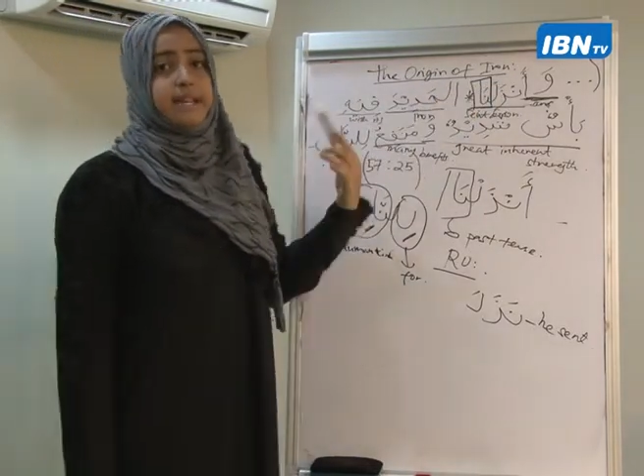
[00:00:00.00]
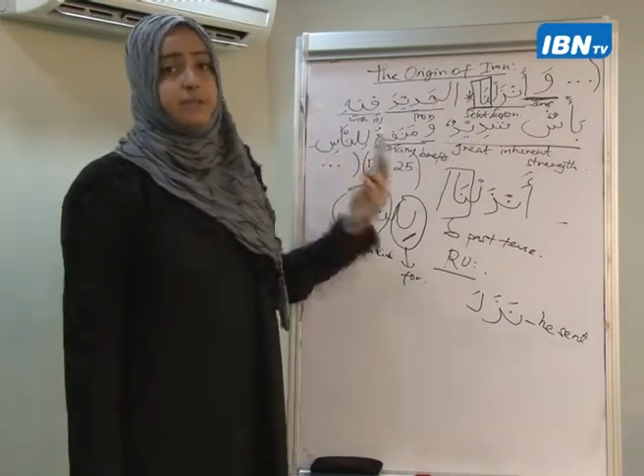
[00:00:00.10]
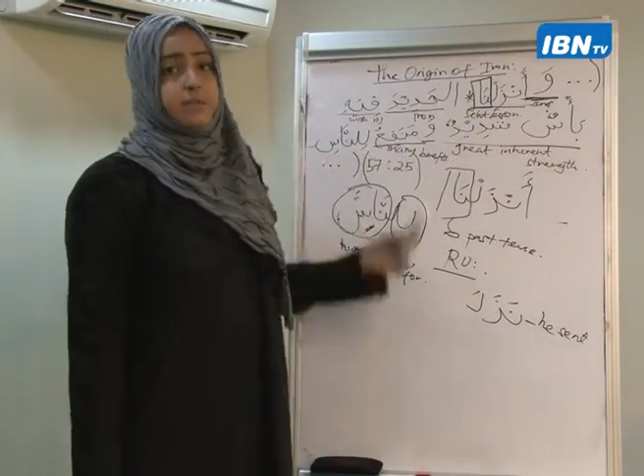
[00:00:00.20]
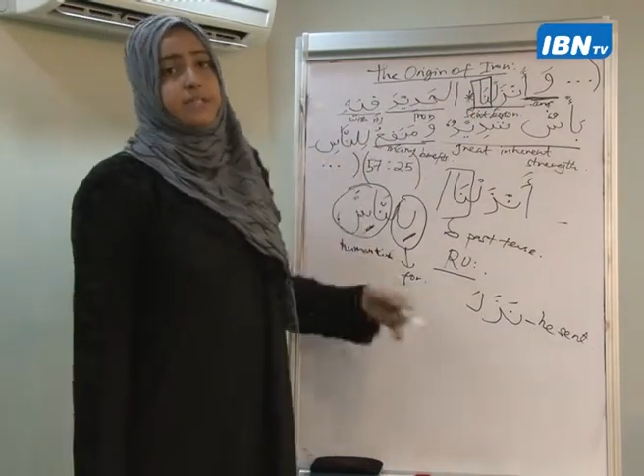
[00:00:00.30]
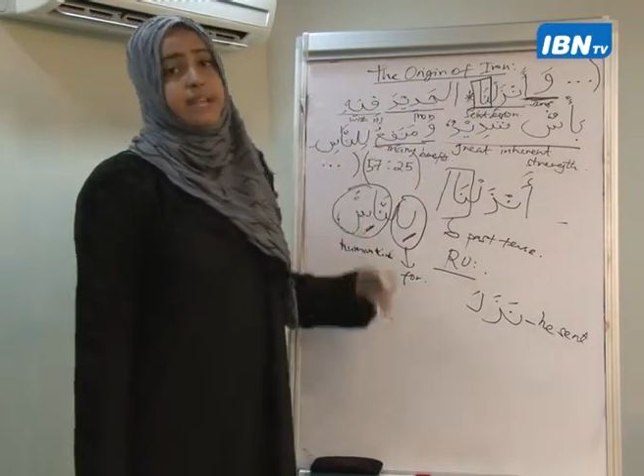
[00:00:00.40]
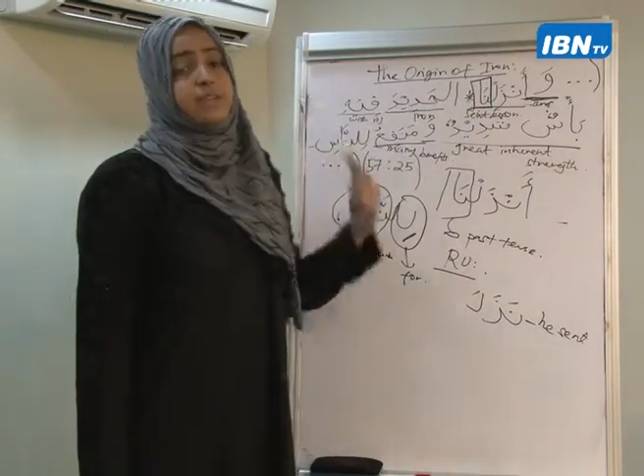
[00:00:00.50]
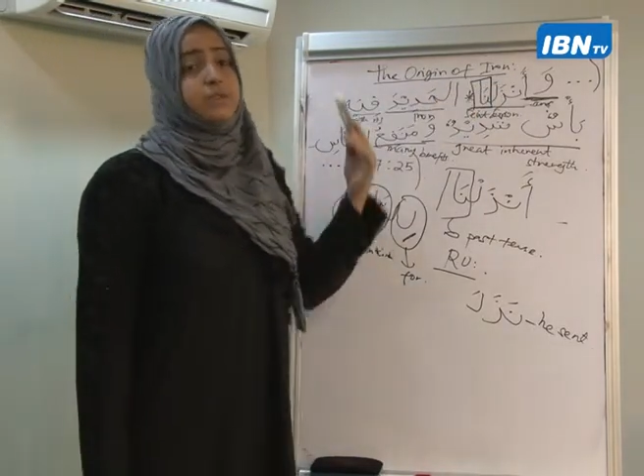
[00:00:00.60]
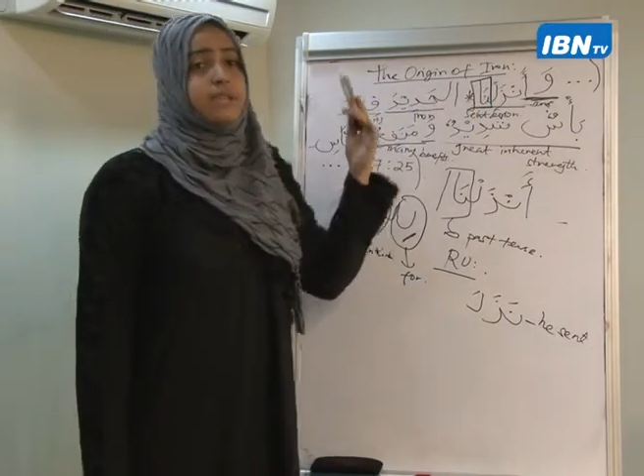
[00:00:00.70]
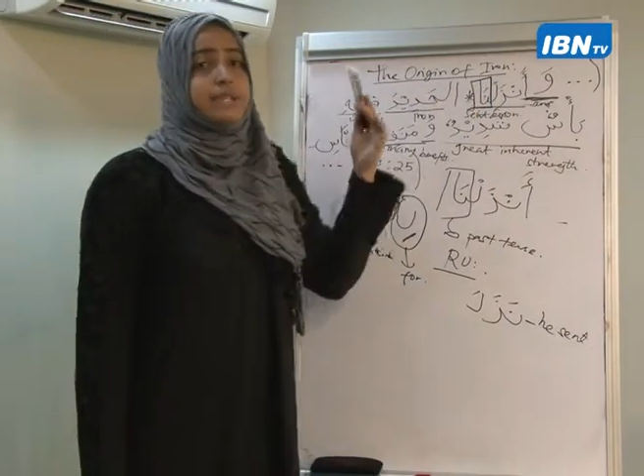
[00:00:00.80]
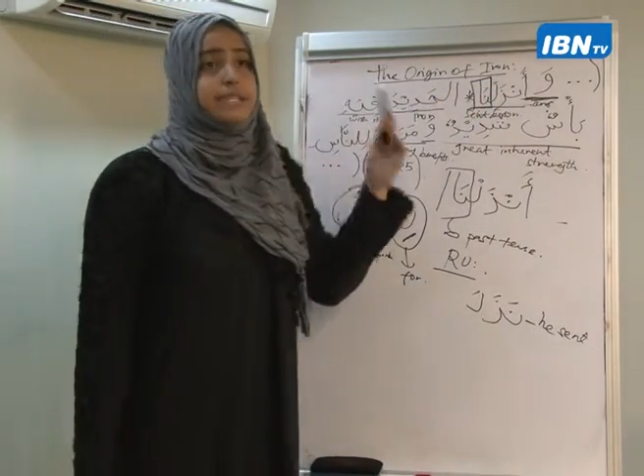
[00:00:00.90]
It was
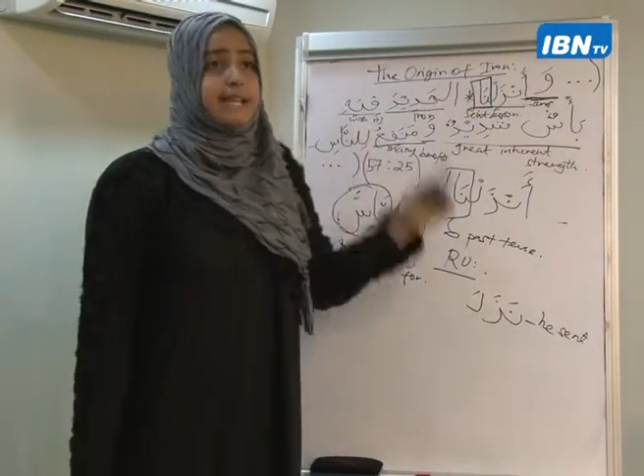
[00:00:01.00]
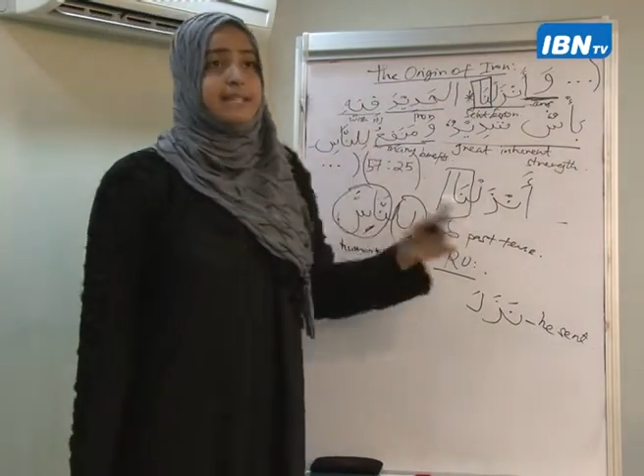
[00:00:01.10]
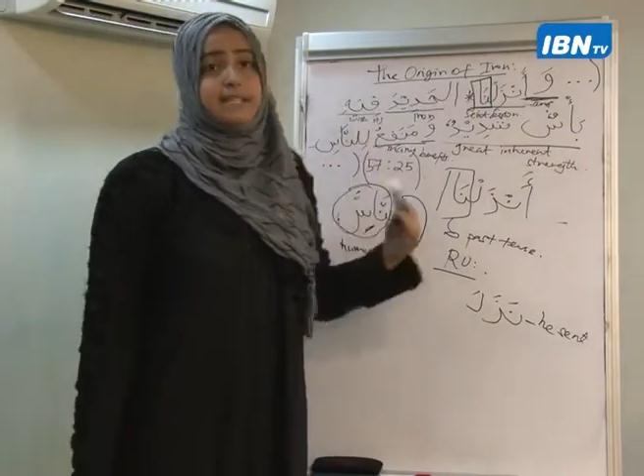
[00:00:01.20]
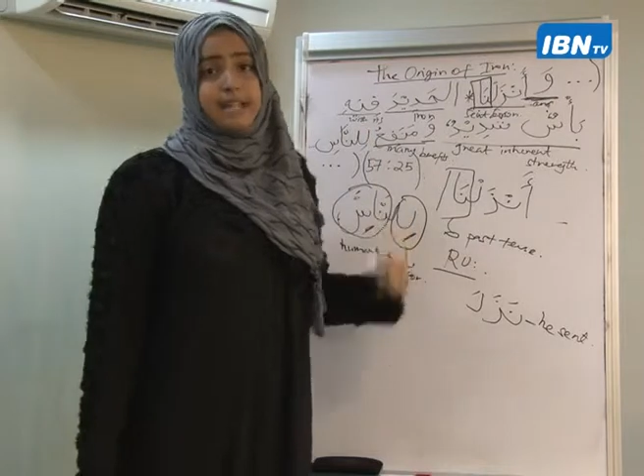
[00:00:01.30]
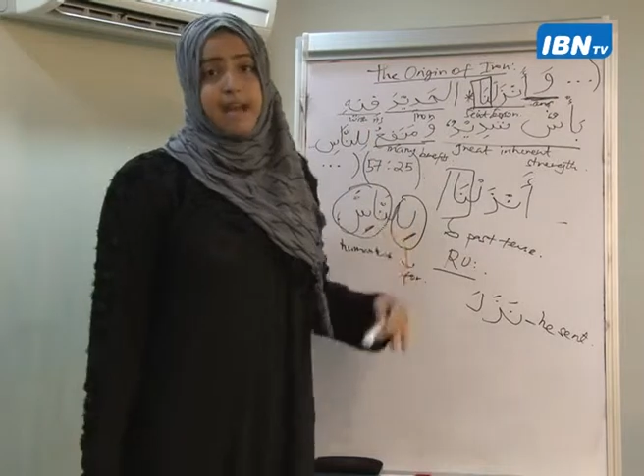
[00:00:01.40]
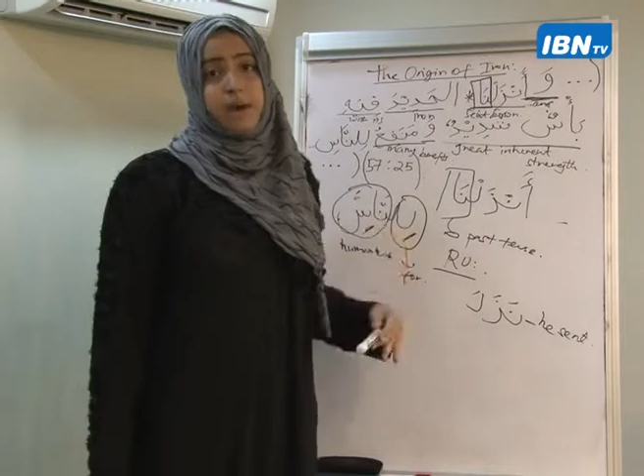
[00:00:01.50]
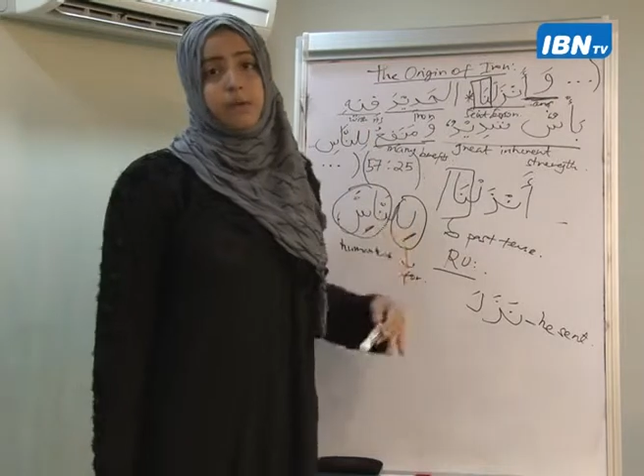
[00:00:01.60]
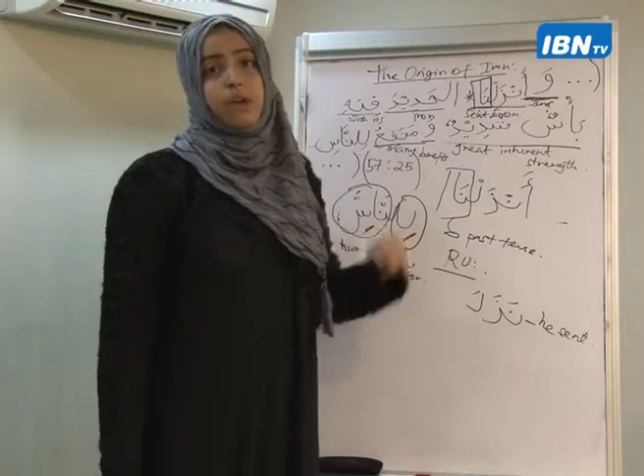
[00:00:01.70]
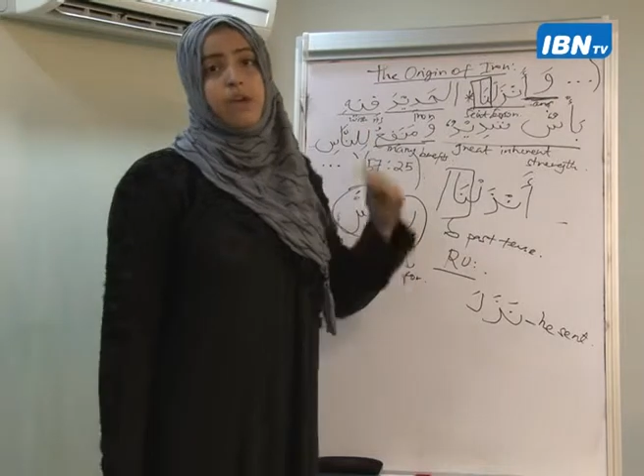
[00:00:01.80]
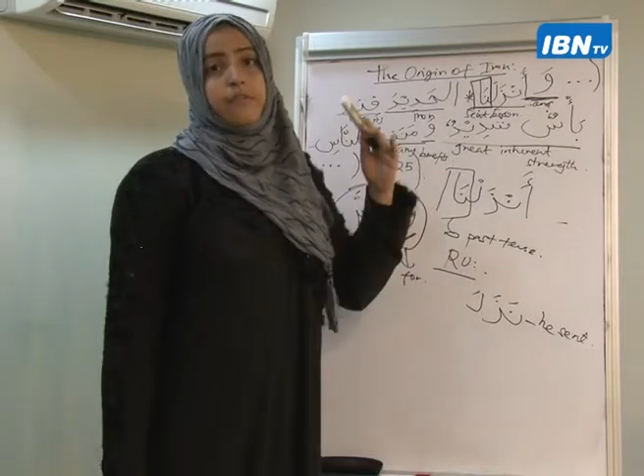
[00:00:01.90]
actually sent
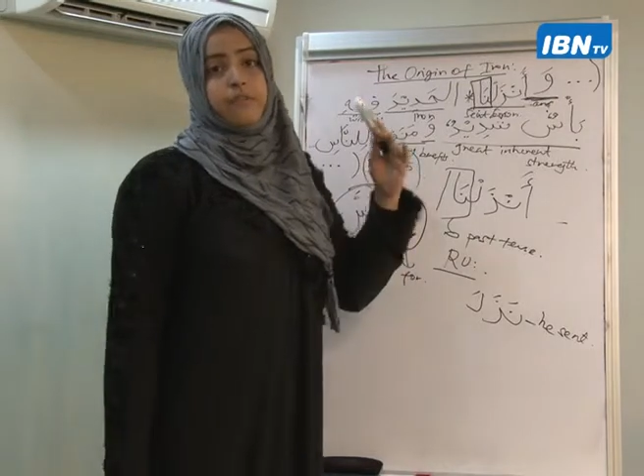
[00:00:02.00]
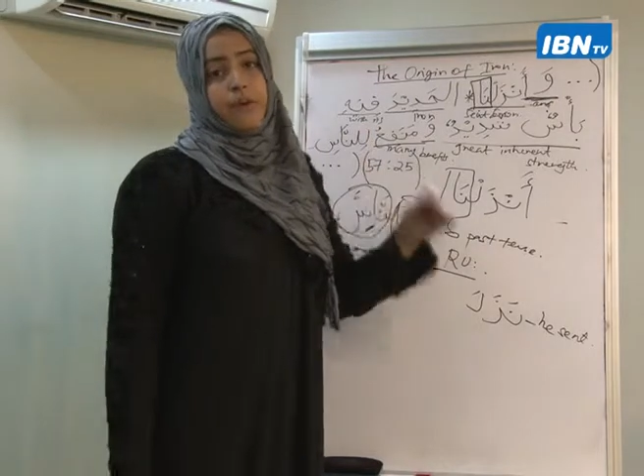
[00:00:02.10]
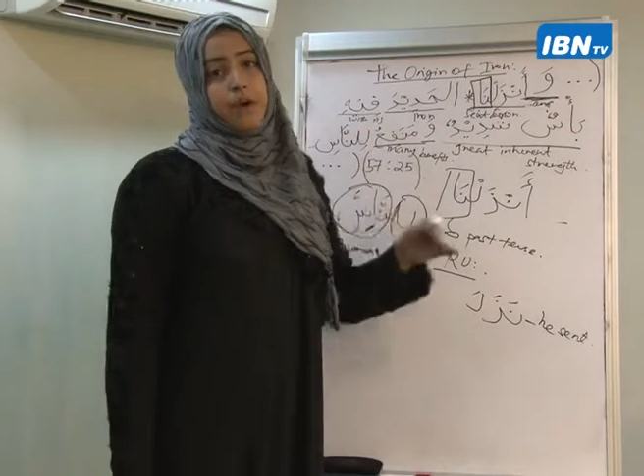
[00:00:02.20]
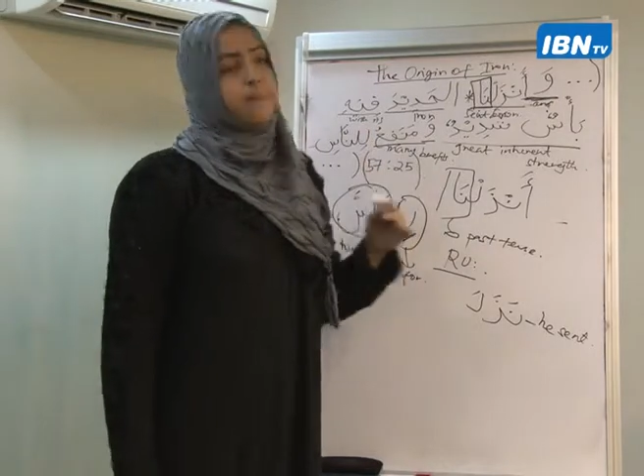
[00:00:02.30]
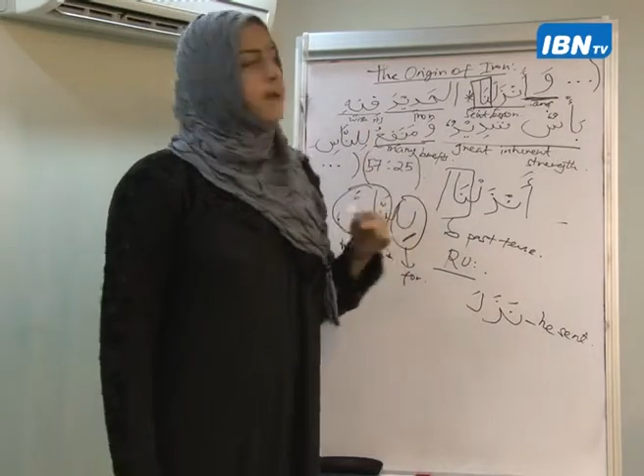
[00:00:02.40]
down from